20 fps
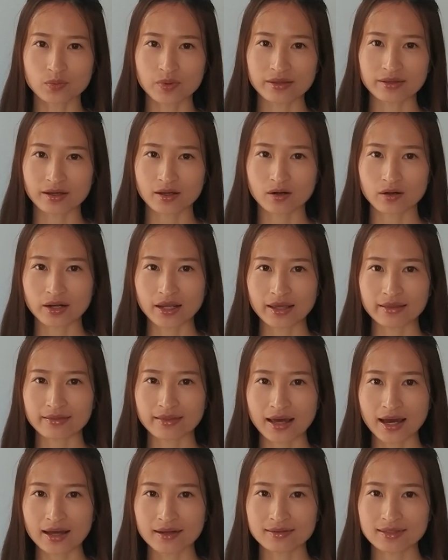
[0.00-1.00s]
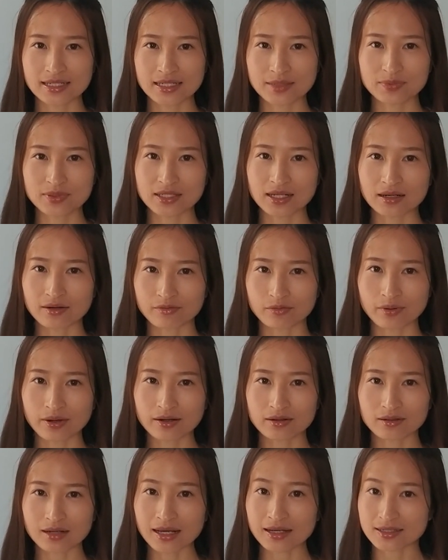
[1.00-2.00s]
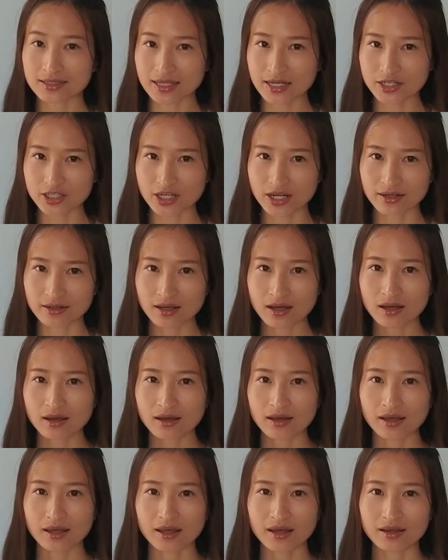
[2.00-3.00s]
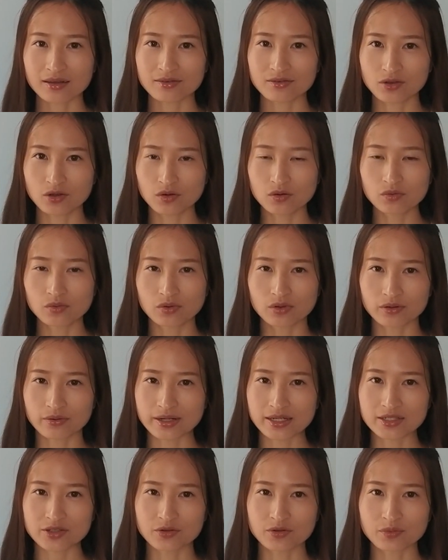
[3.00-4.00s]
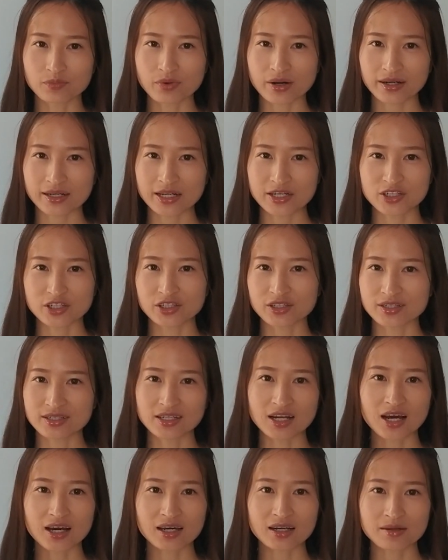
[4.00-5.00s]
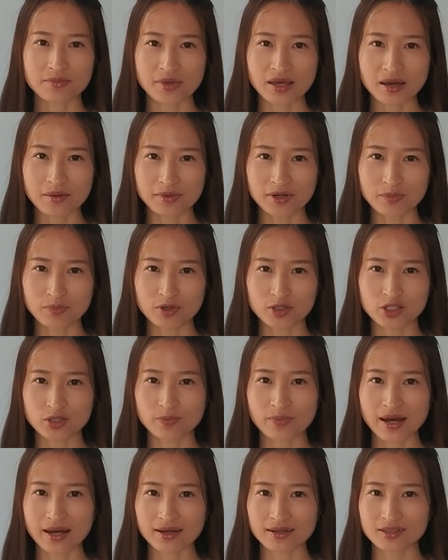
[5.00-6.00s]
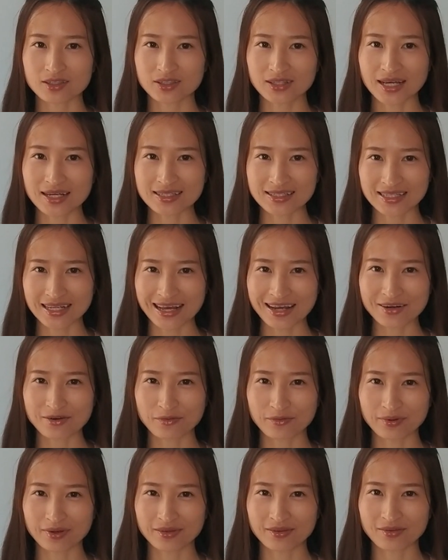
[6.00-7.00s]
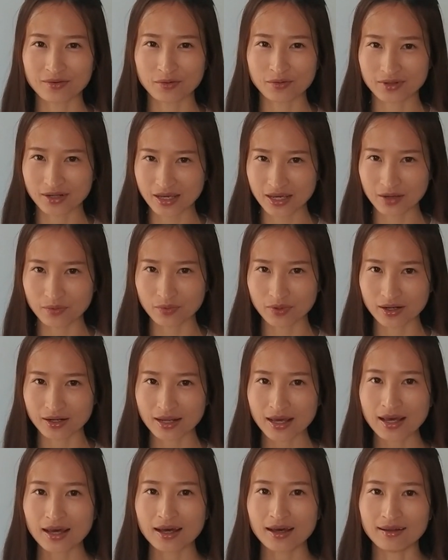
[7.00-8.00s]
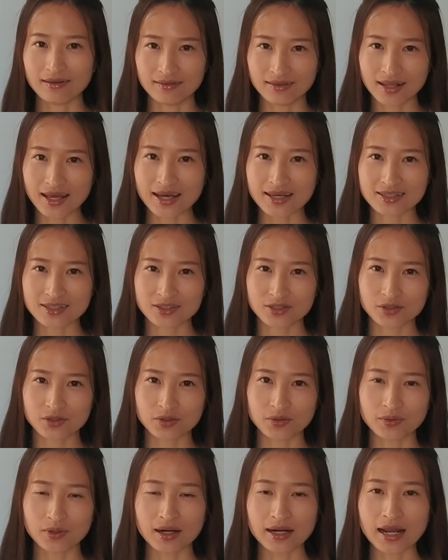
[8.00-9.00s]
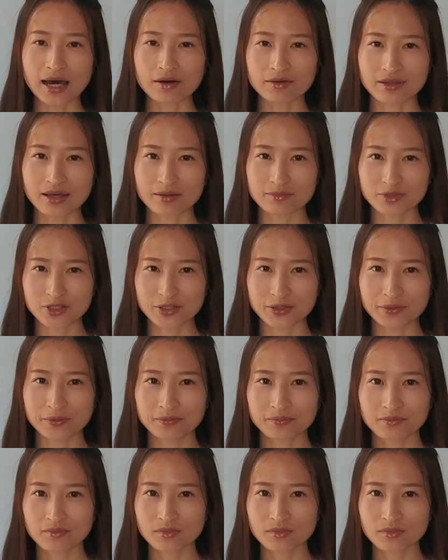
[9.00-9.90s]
when they are in that deep state of relaxation. And no worries, your practitioner is not going to be able to put you back to that state with your keyword unless you allow them to.